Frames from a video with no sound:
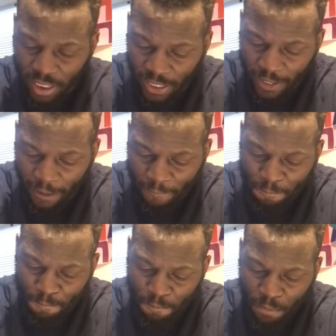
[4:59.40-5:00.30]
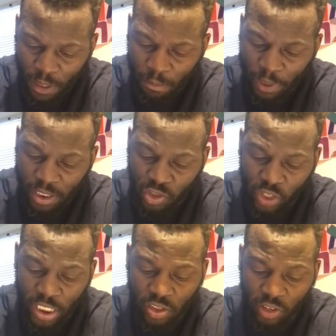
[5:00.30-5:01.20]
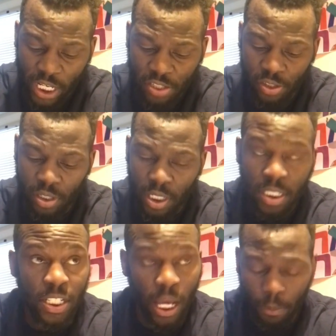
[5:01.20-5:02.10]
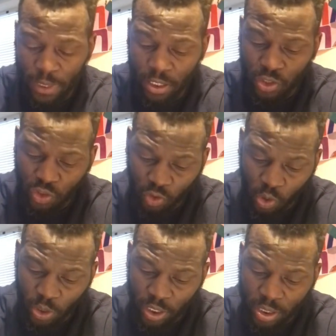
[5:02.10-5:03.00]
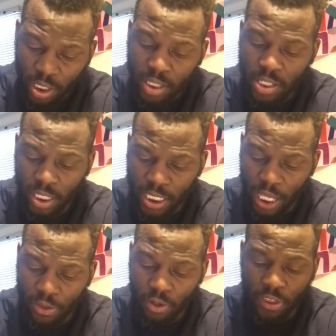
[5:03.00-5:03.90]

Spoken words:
But the transgressor shall be destroyed together.